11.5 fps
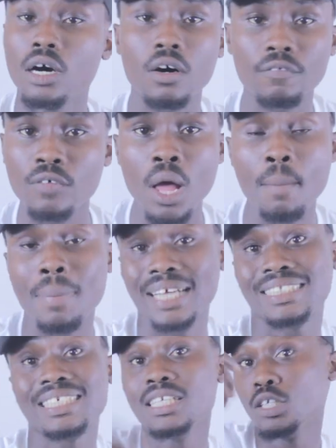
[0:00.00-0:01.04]
love.
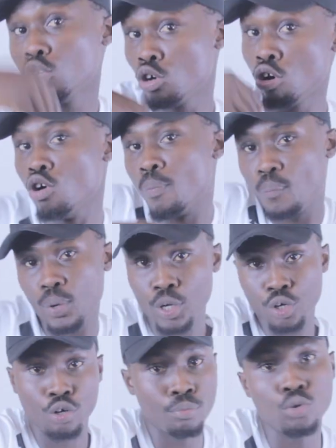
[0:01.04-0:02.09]
But in your own
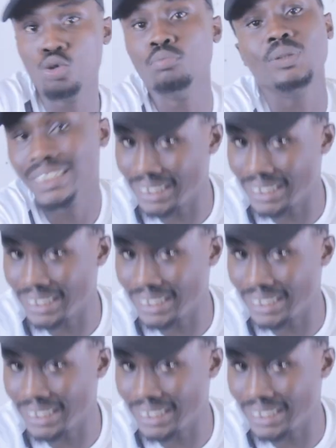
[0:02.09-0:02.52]
opinion, mom